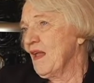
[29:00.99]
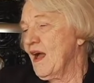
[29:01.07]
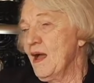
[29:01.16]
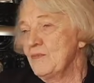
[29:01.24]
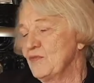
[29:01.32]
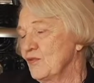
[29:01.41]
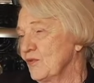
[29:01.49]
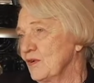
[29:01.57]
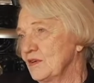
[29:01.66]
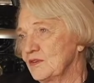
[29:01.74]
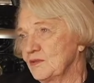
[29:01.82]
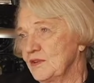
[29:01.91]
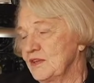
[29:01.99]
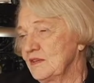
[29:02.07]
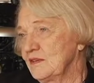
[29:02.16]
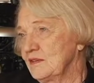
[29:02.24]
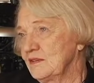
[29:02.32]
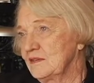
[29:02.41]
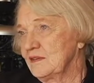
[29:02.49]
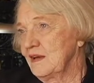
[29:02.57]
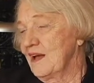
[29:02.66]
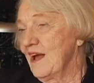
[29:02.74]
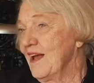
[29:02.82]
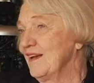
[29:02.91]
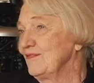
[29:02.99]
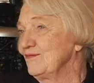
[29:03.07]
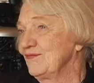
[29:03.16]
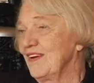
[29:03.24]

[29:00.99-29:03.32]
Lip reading: I'm thrilled with it. I